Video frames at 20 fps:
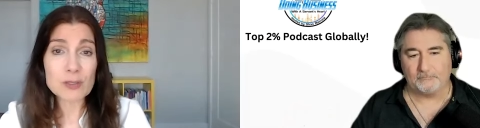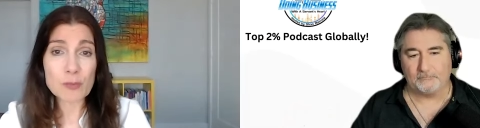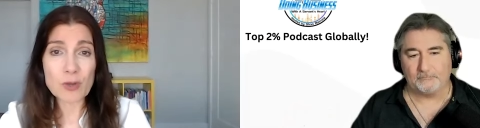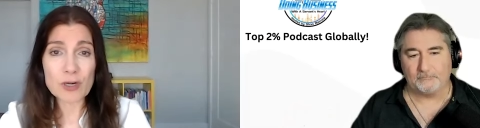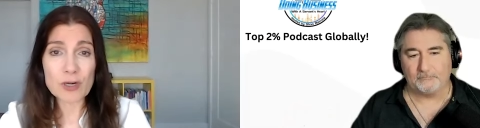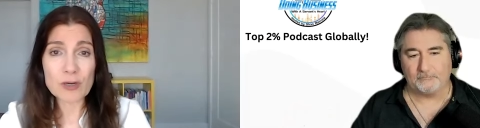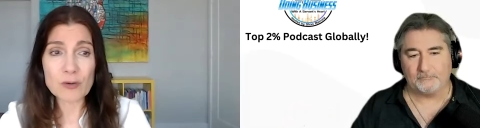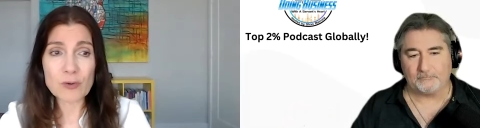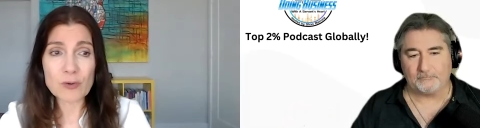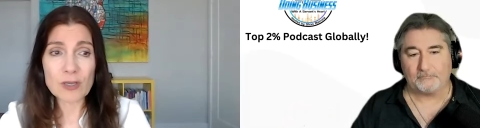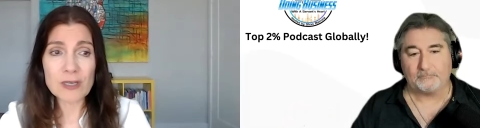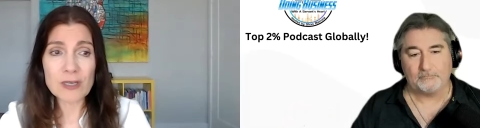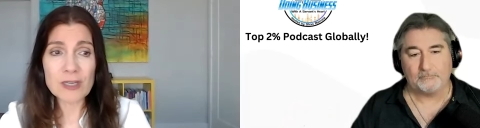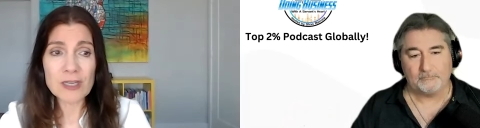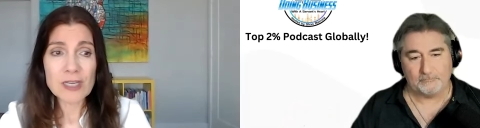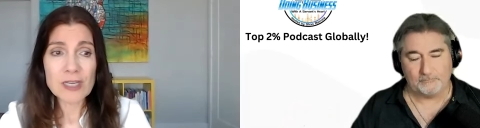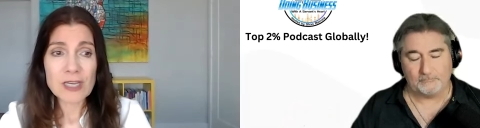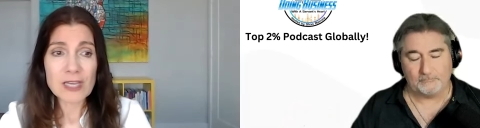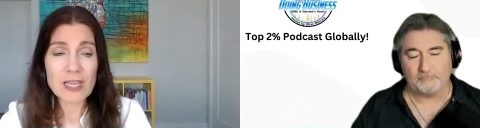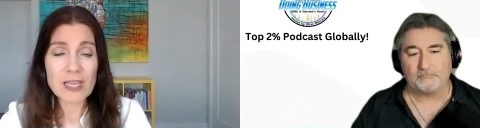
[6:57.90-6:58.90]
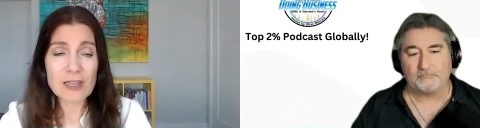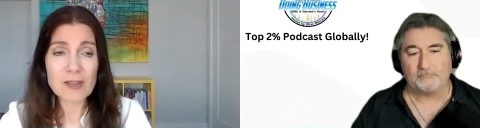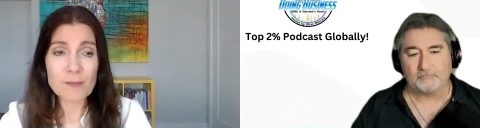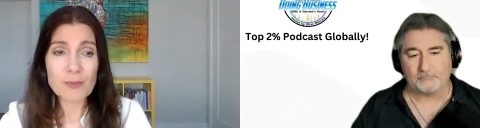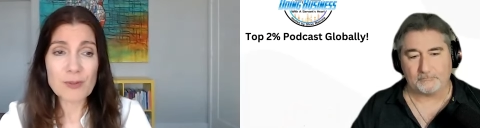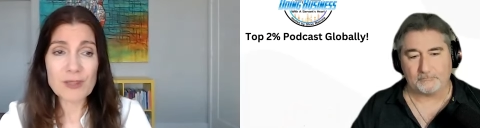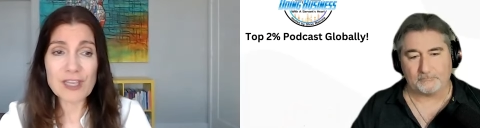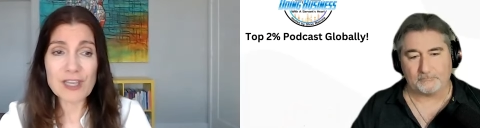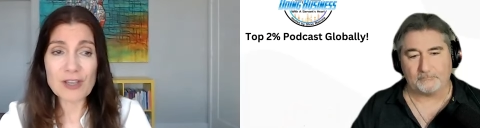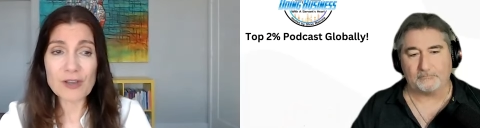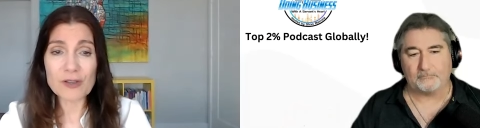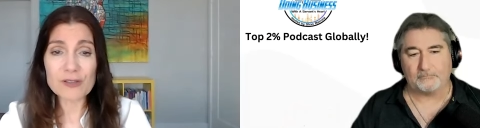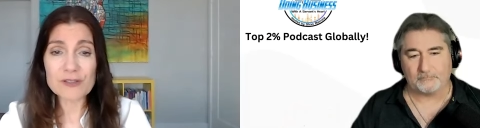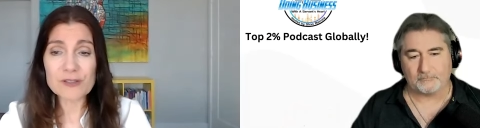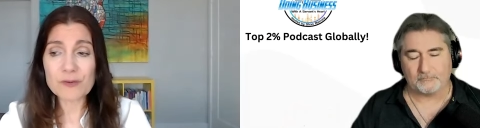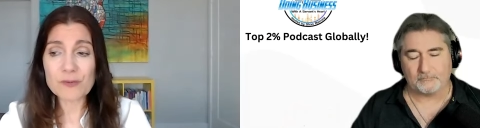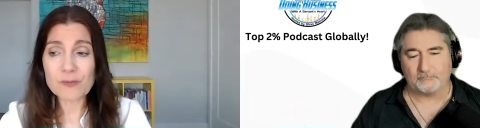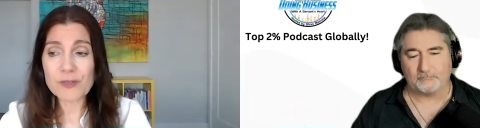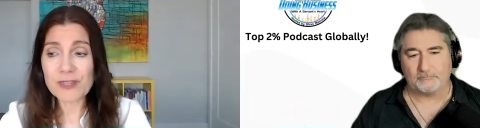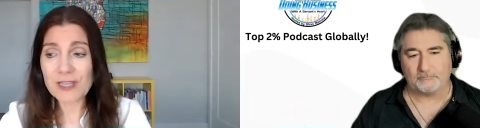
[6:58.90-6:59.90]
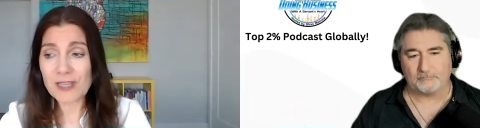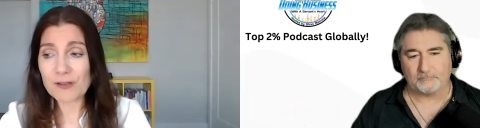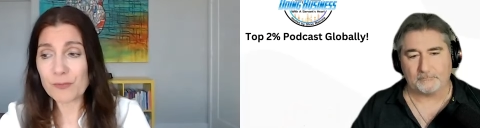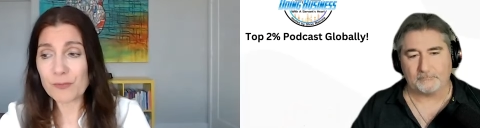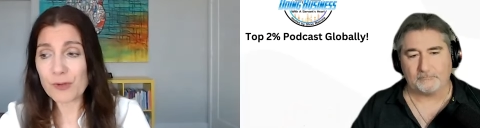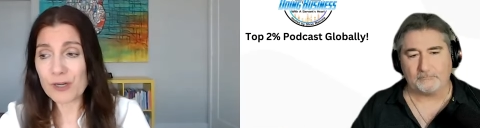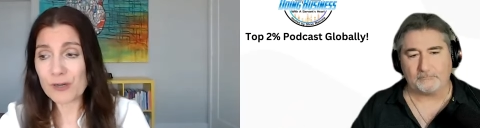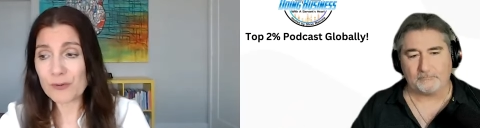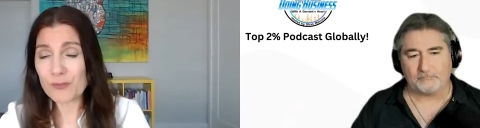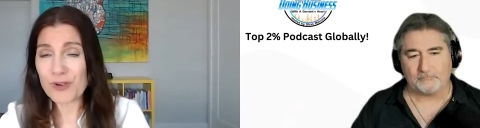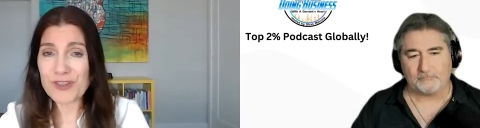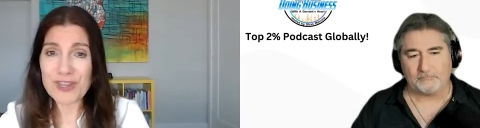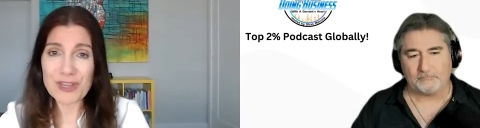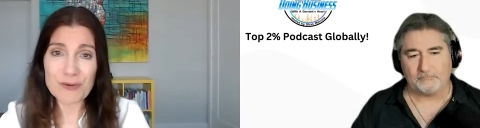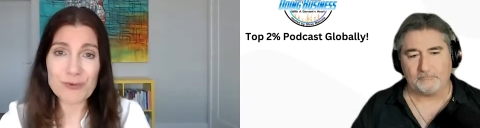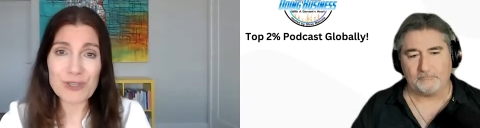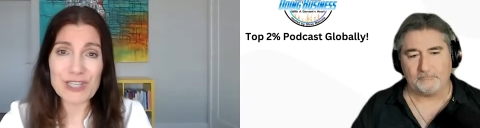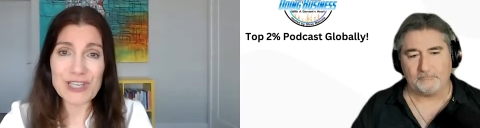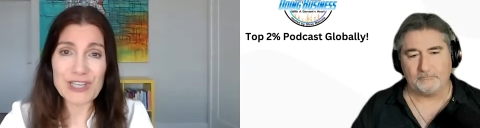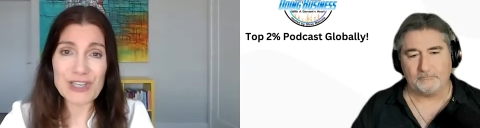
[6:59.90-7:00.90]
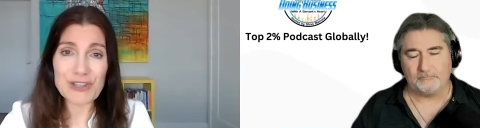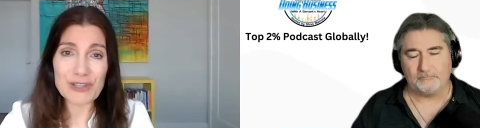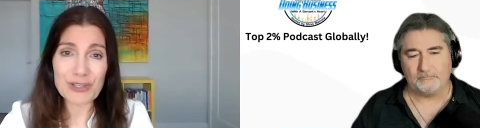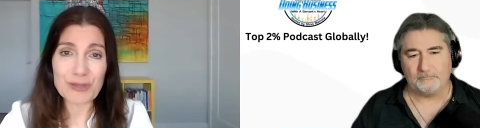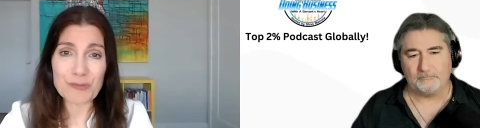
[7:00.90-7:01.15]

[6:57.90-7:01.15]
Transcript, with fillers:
Speaker 1: some one on one. And that, but they also, when they have one on one, they really need the